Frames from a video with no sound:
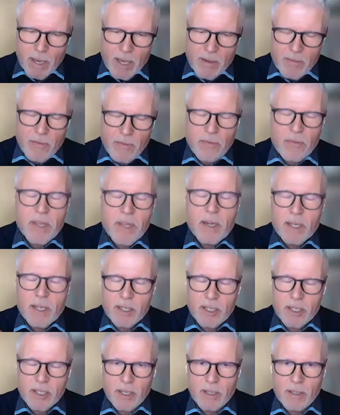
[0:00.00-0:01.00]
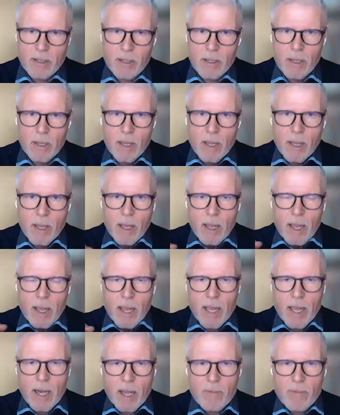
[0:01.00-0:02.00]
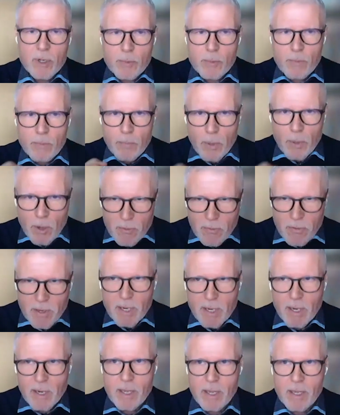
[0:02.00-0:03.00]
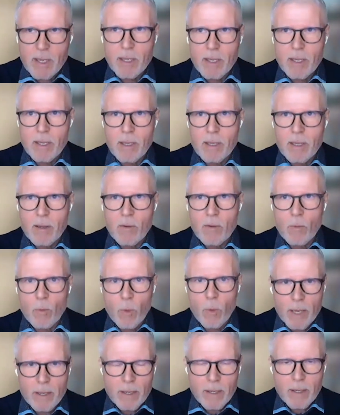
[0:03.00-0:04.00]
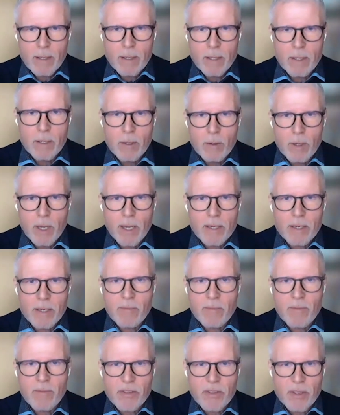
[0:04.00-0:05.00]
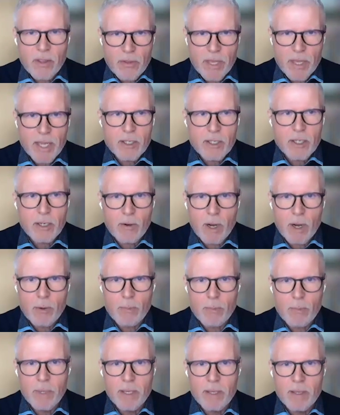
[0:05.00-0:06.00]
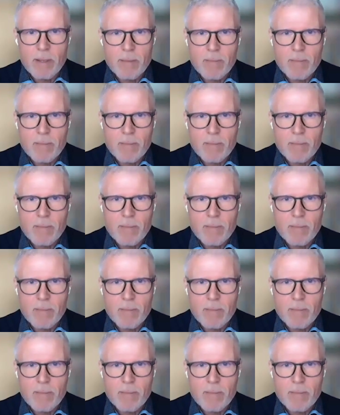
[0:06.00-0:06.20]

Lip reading: I feel it still, and I was perfectly united with the things around me.